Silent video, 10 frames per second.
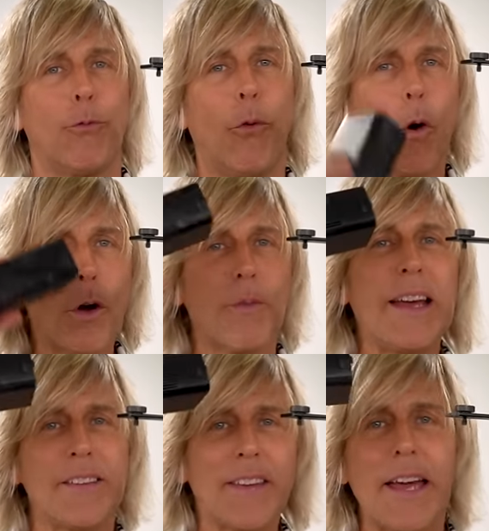Four of
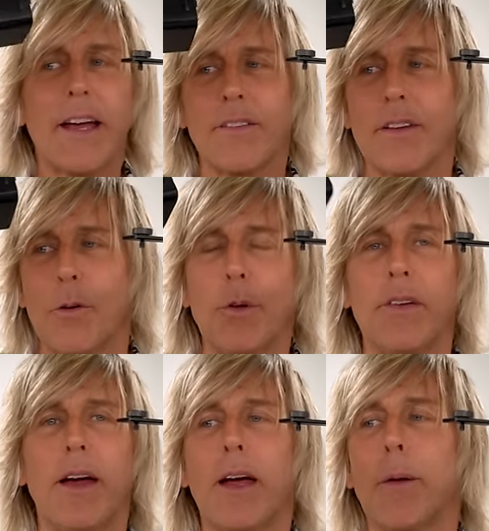these things will
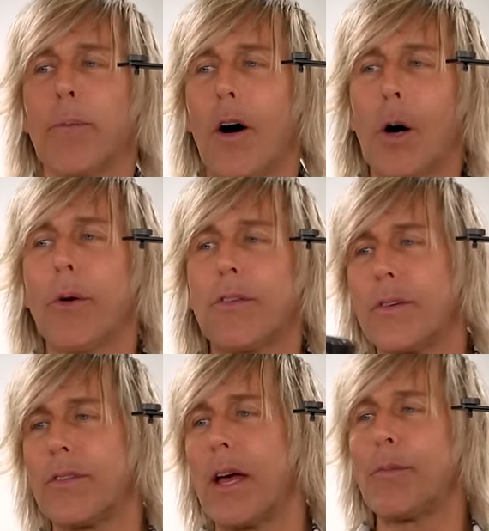take up almost
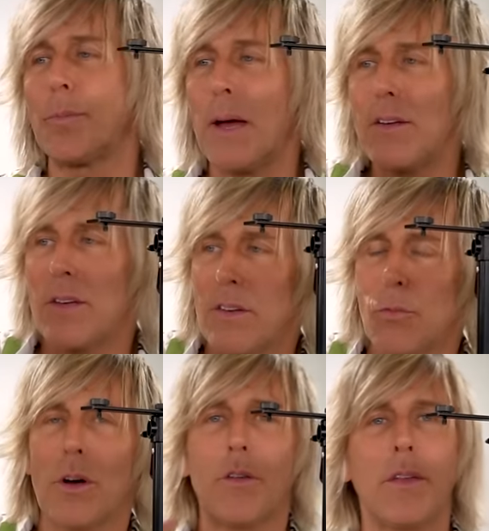the same space as
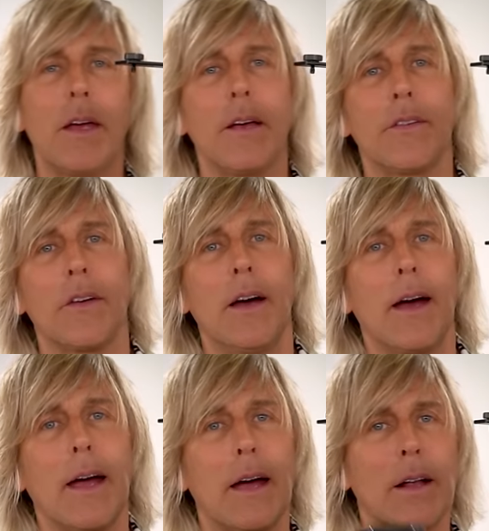one of these.
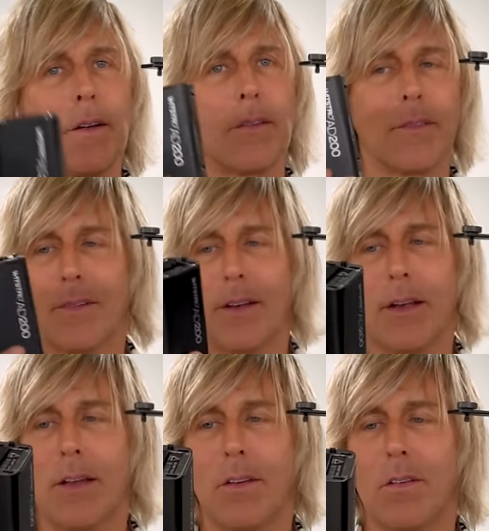And
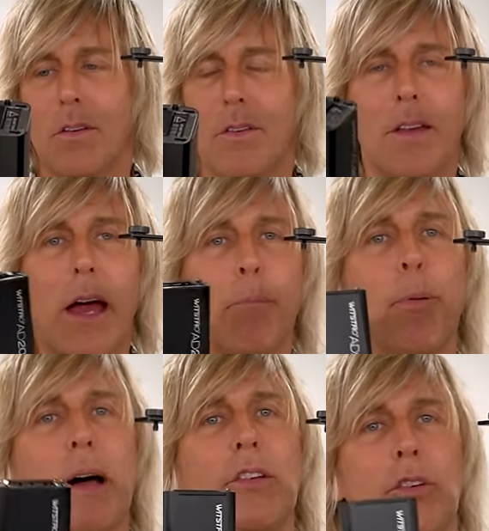it, it,
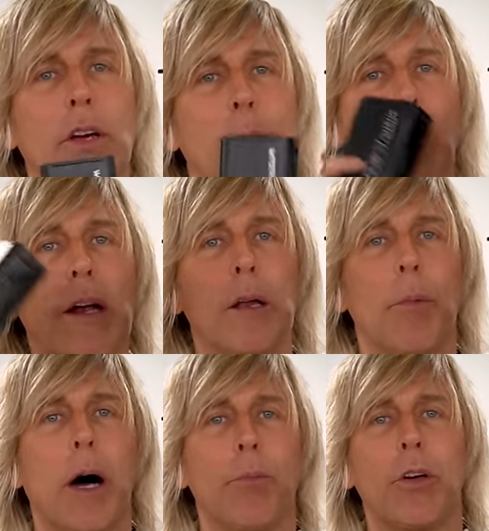plus you can break
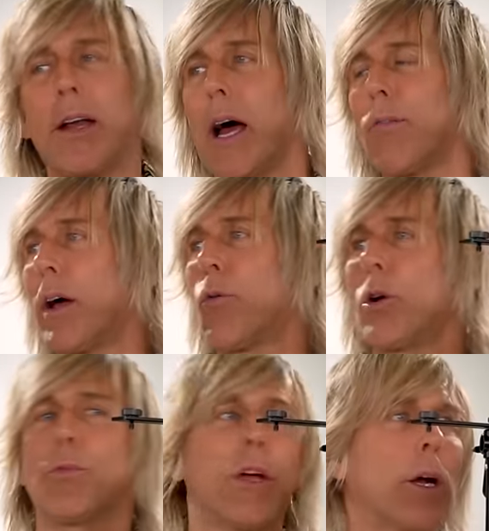them up. You can have like
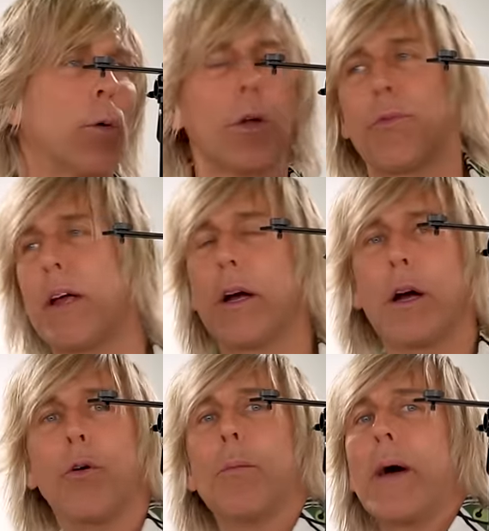one over here, one over
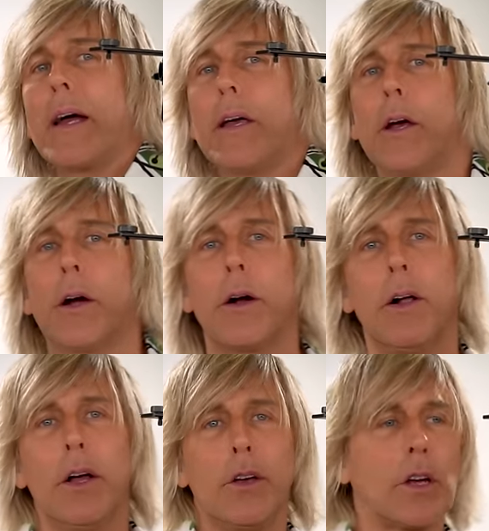here, one back here.
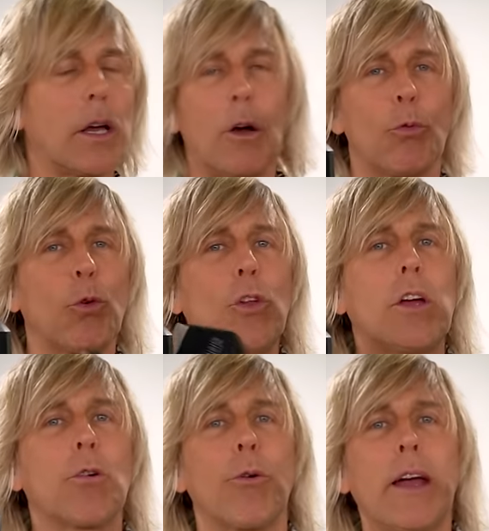You can get really
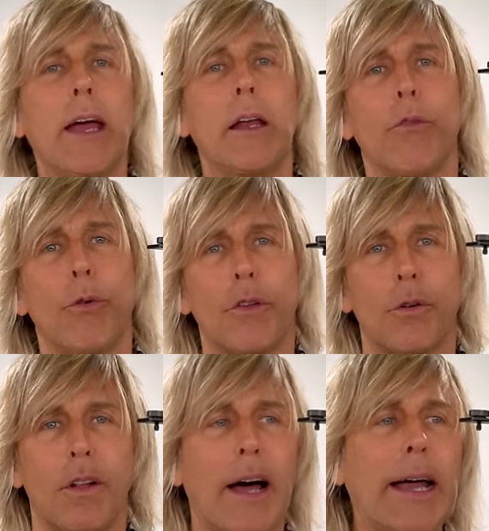creative with
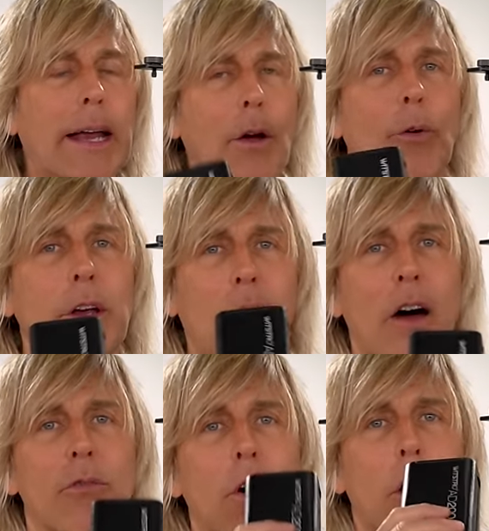your lighting when you
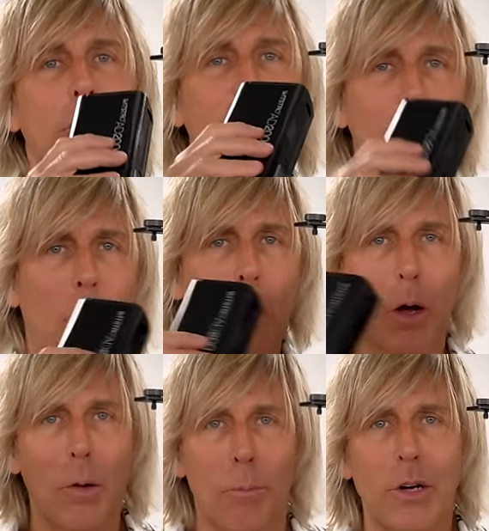have
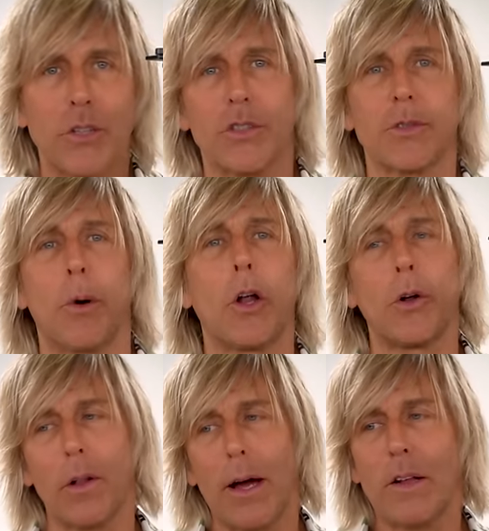small, a bunch of
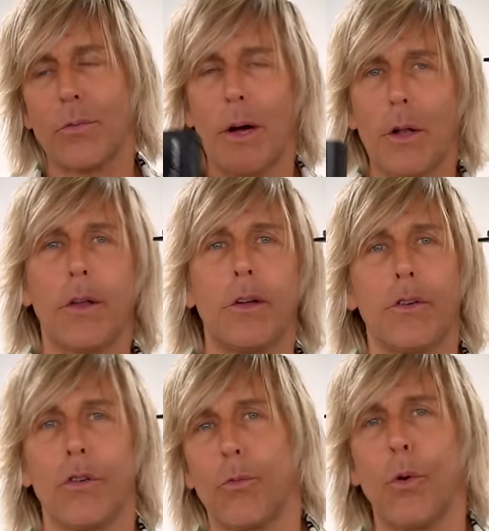smaller lights rather
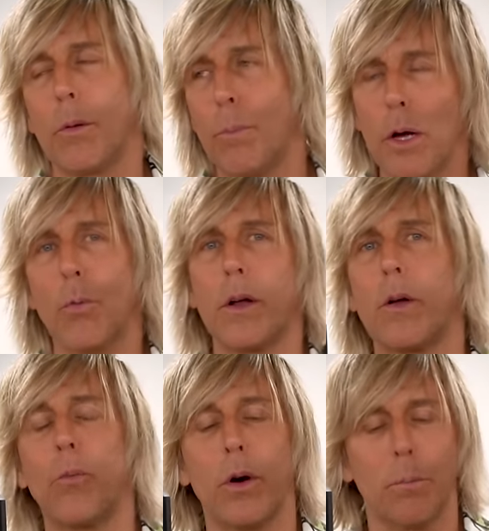than just one big one
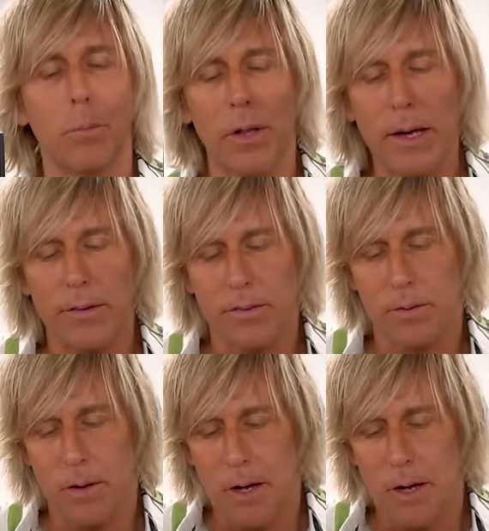in one place.